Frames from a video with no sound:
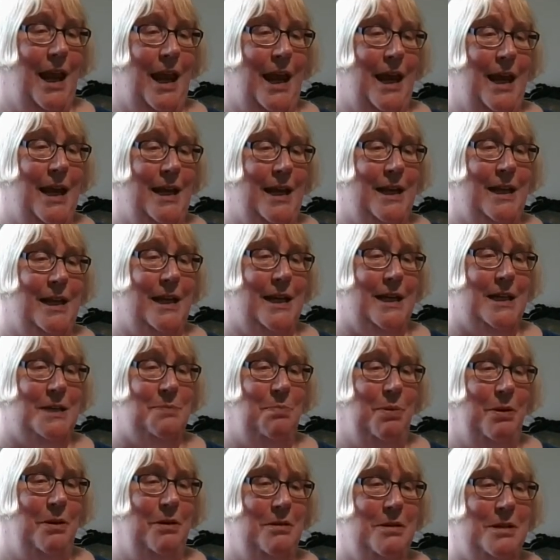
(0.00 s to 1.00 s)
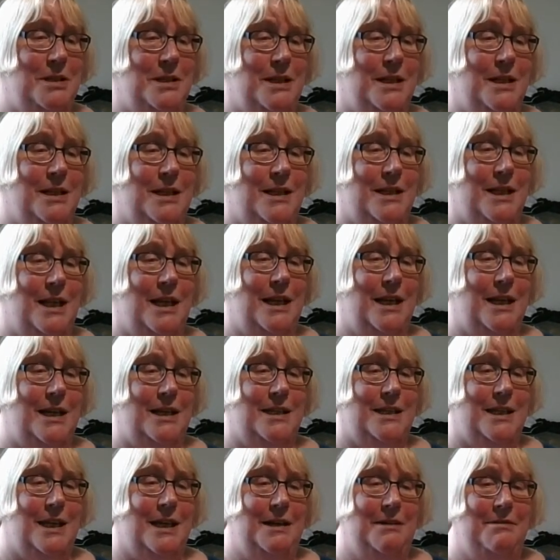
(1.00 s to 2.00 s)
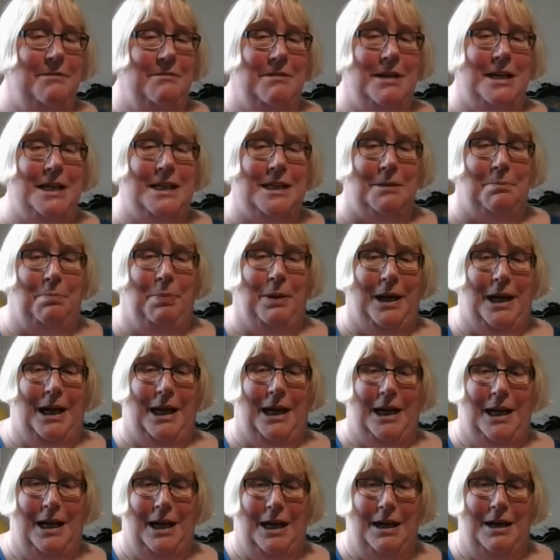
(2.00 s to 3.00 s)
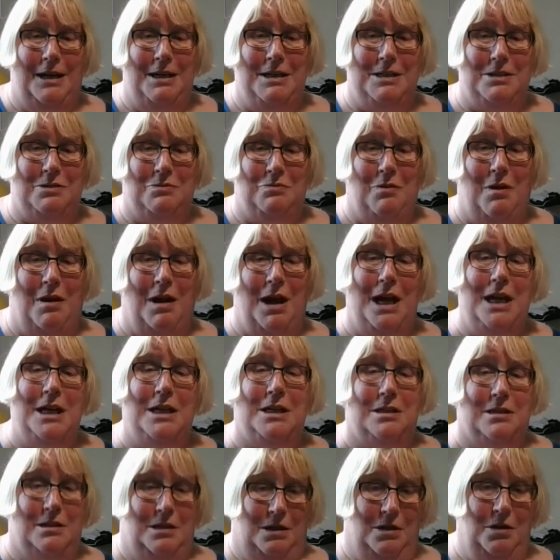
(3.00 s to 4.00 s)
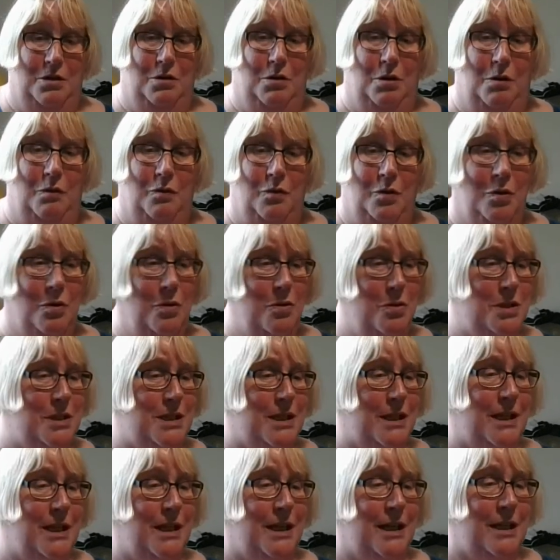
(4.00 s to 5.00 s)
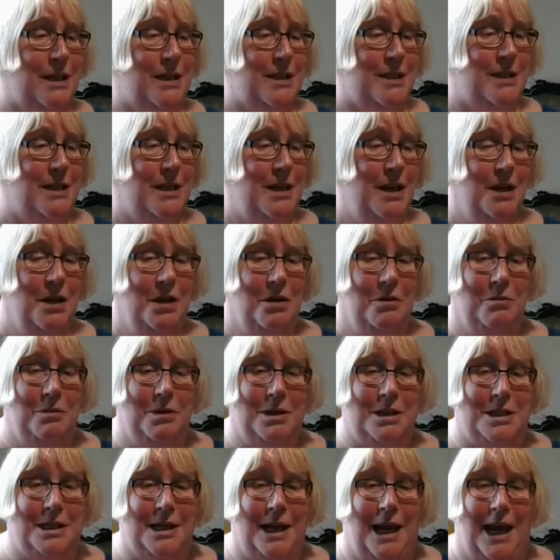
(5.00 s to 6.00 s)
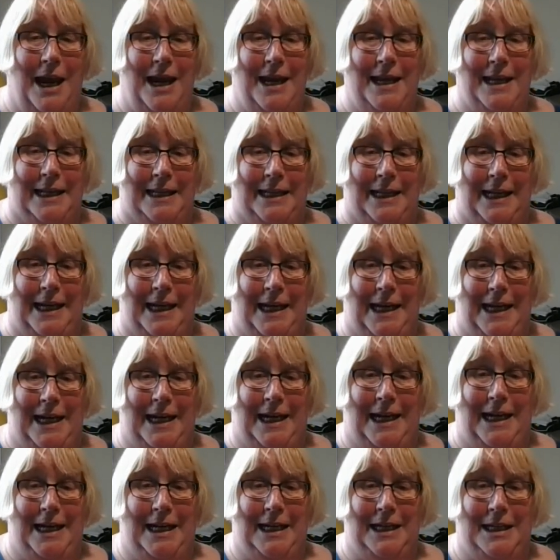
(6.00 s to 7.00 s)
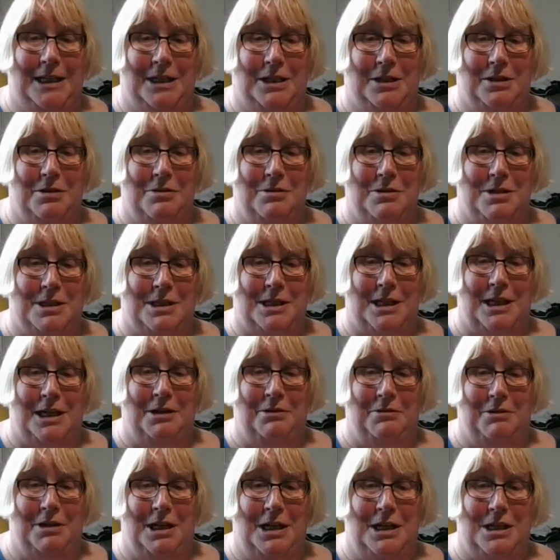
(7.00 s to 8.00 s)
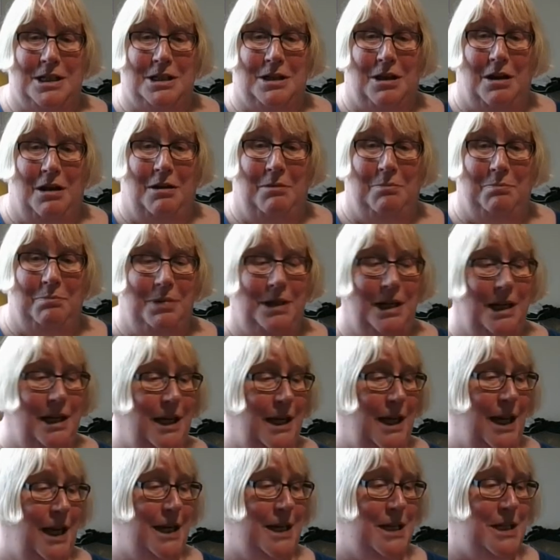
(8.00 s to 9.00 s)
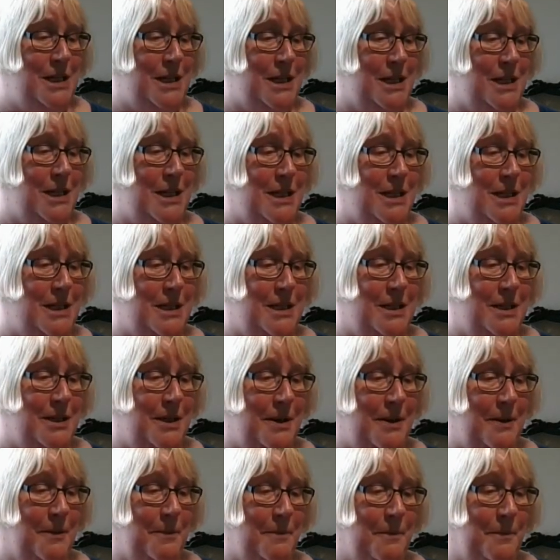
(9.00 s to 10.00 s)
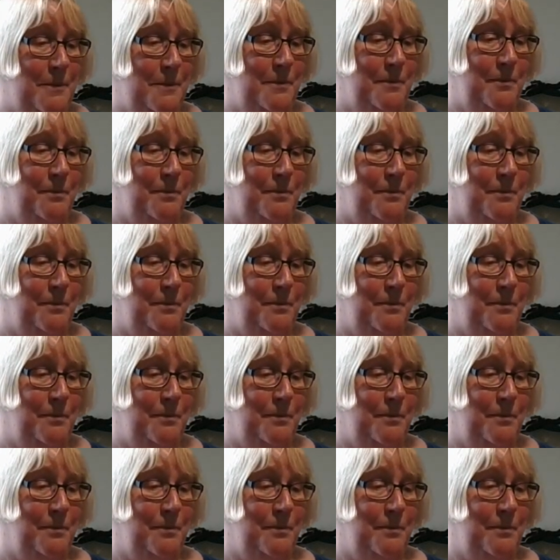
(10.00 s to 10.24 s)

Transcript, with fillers: and each person thinks their recipe is right. Of course it is, which can lead to serious complications